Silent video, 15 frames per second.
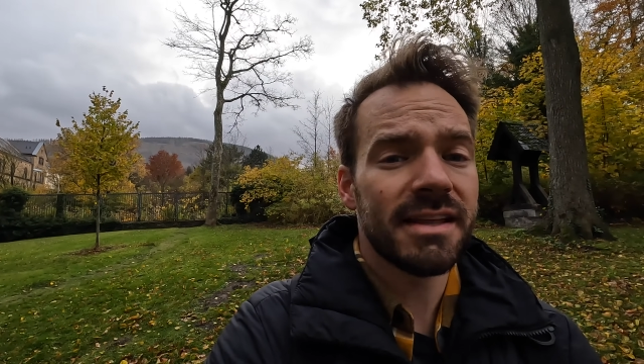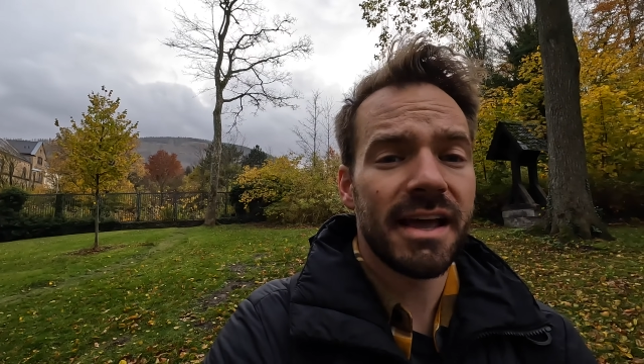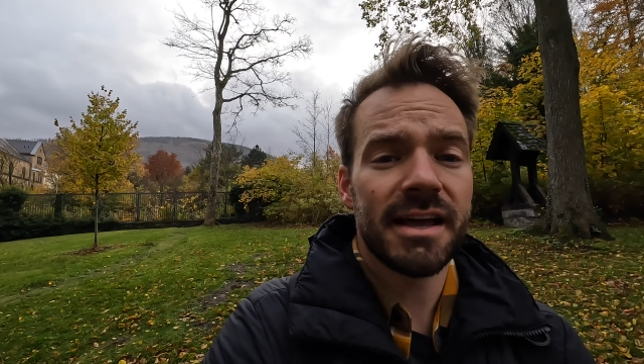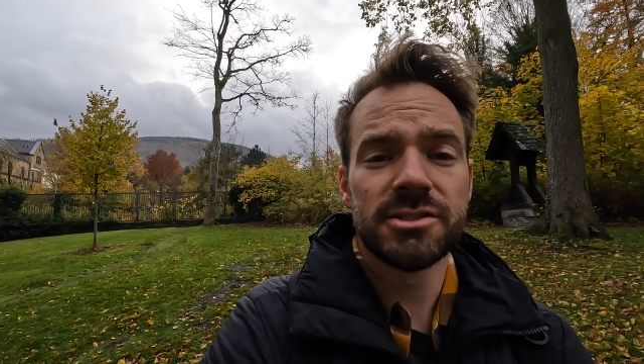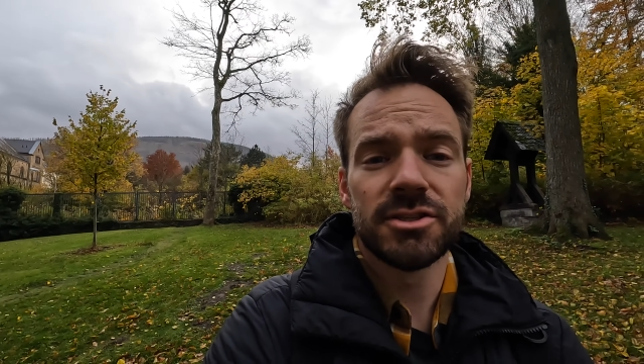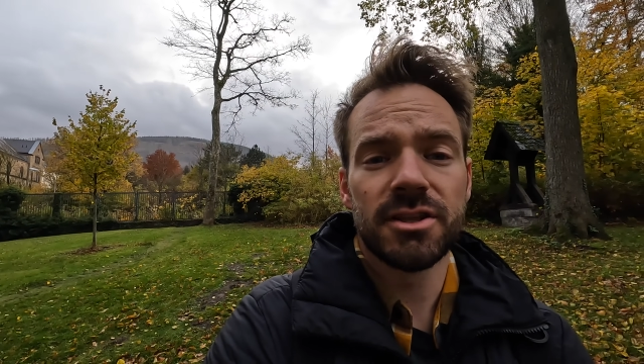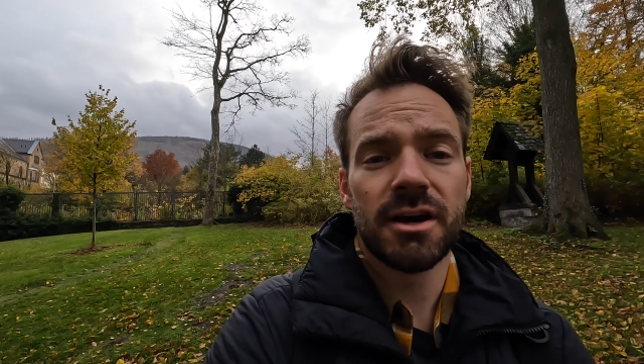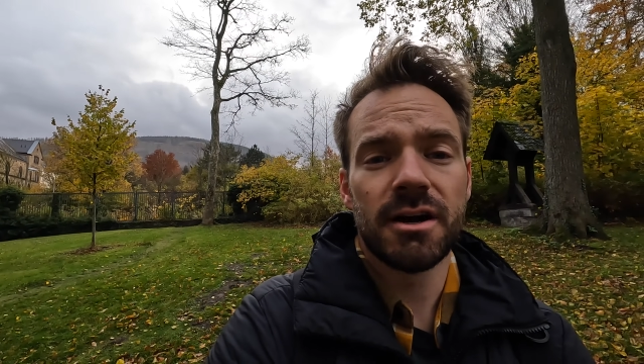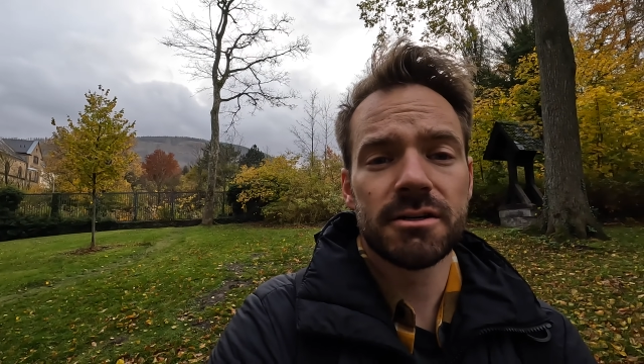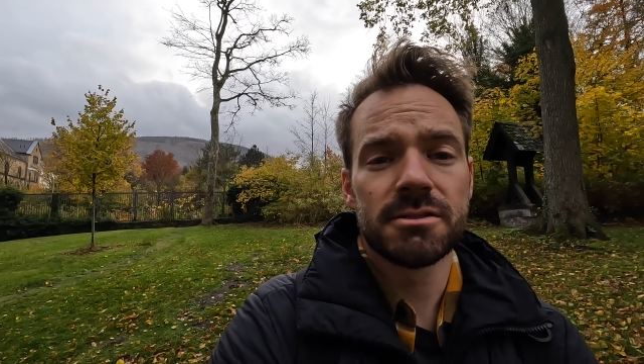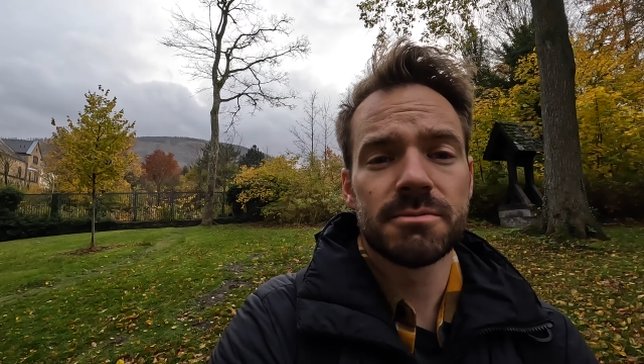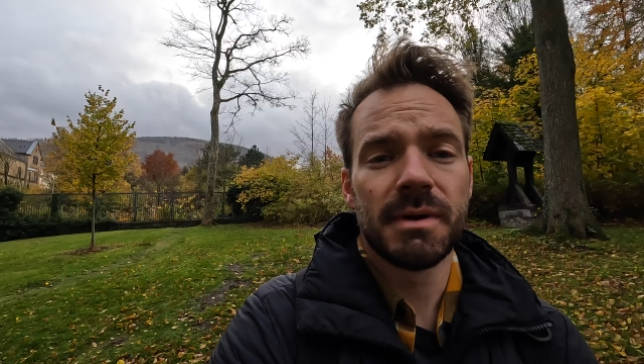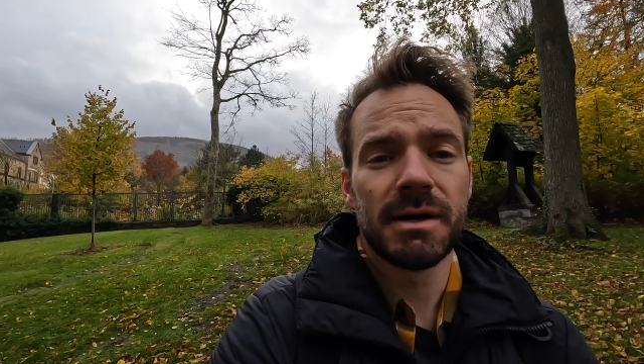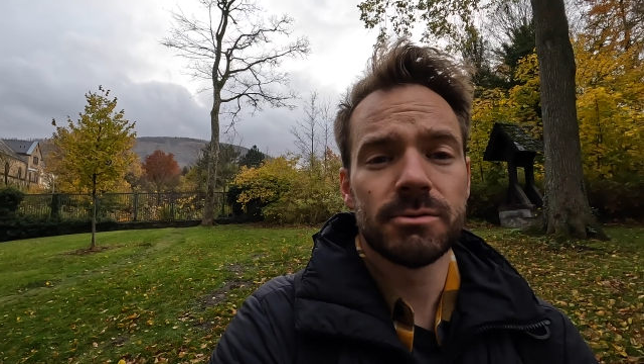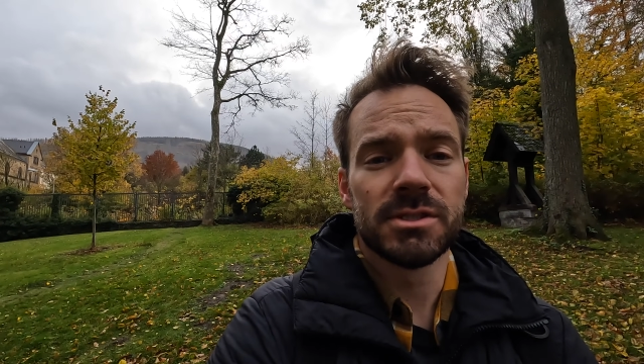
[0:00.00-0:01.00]
the edge of the
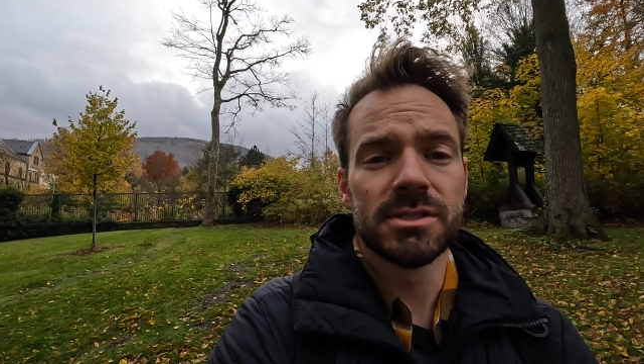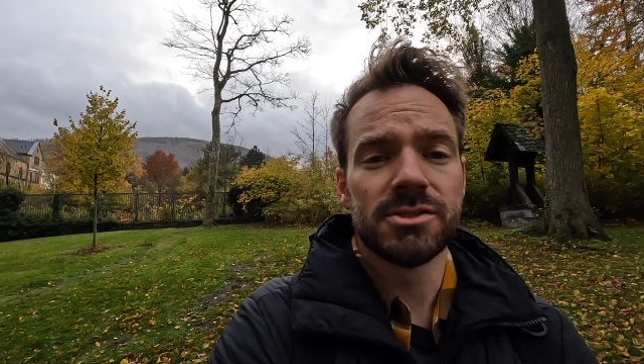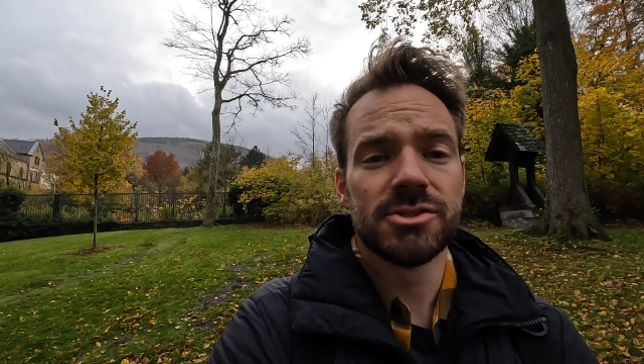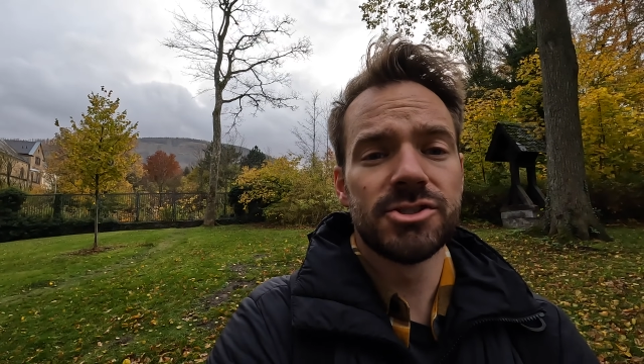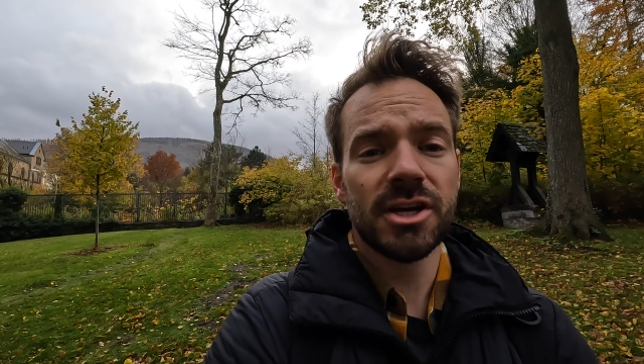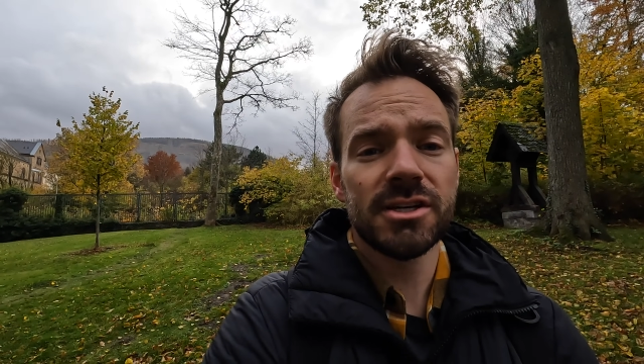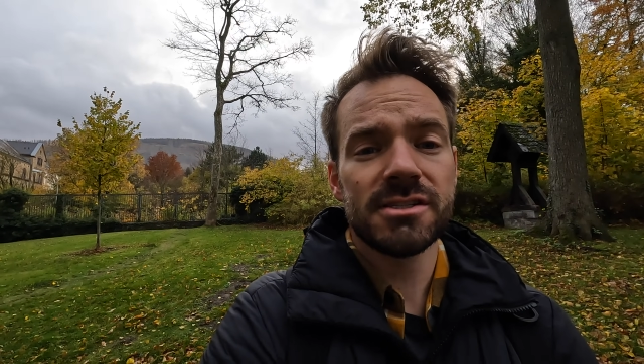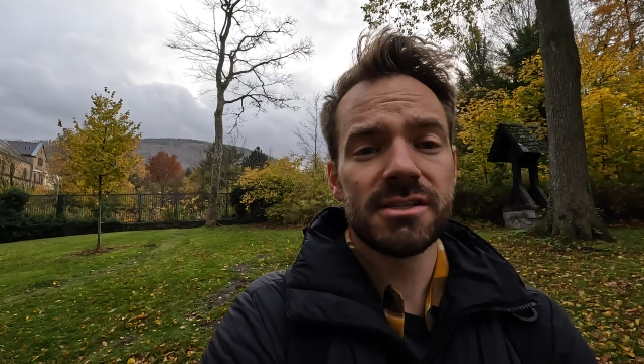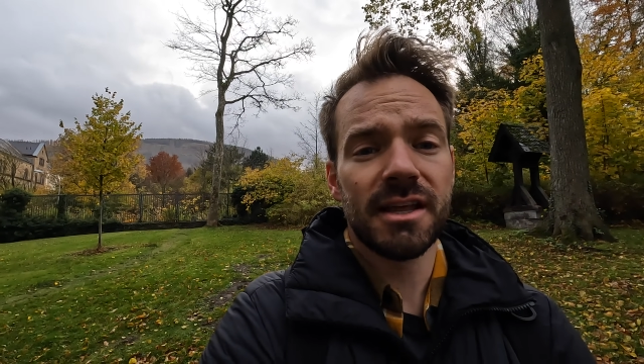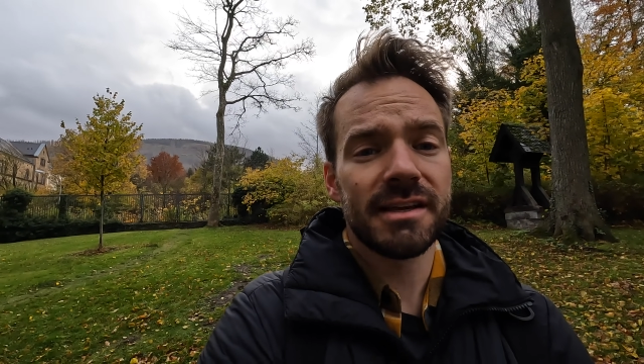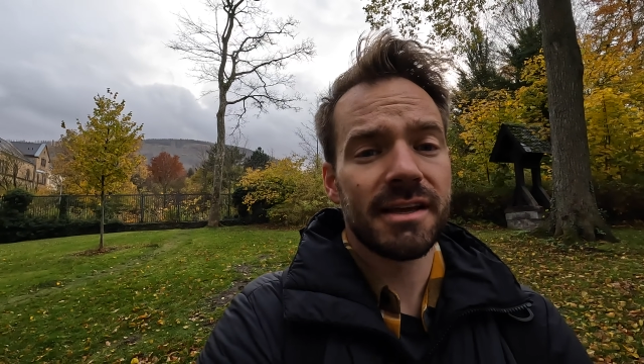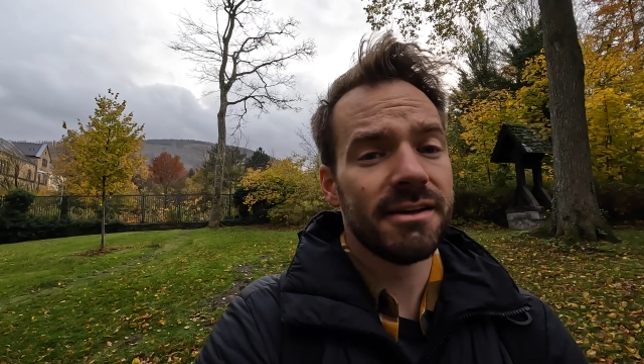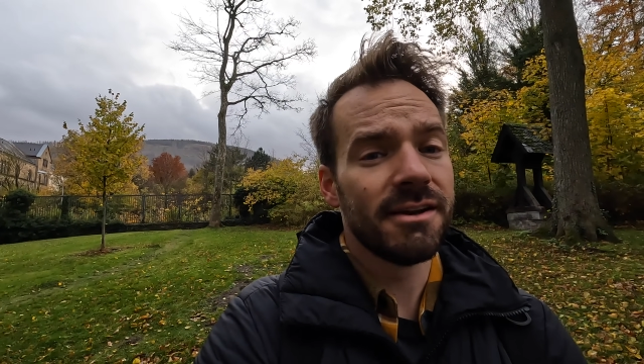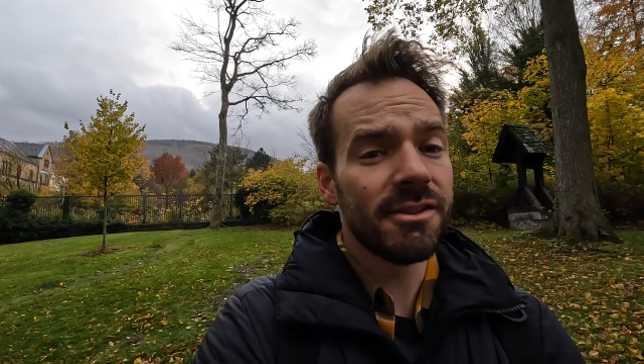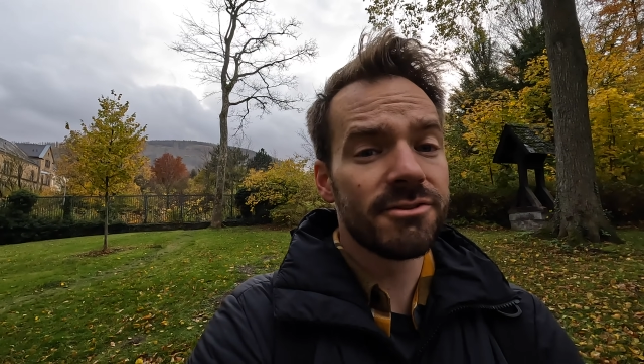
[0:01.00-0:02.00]
Harz Mountains, just
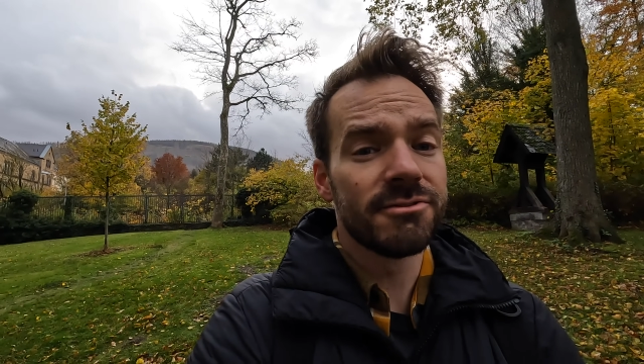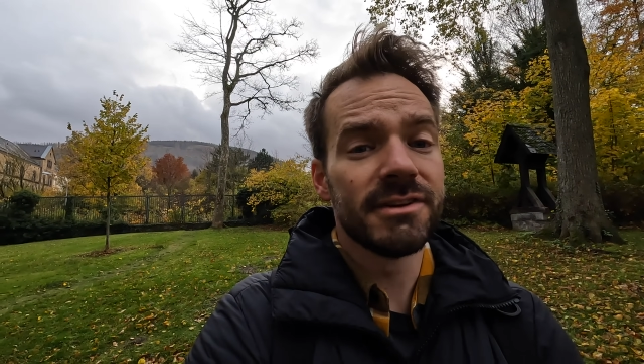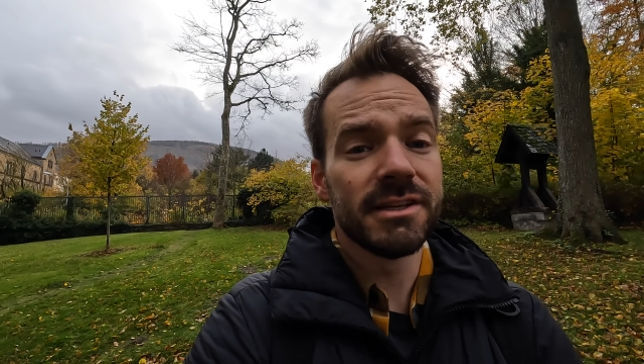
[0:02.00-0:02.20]
like another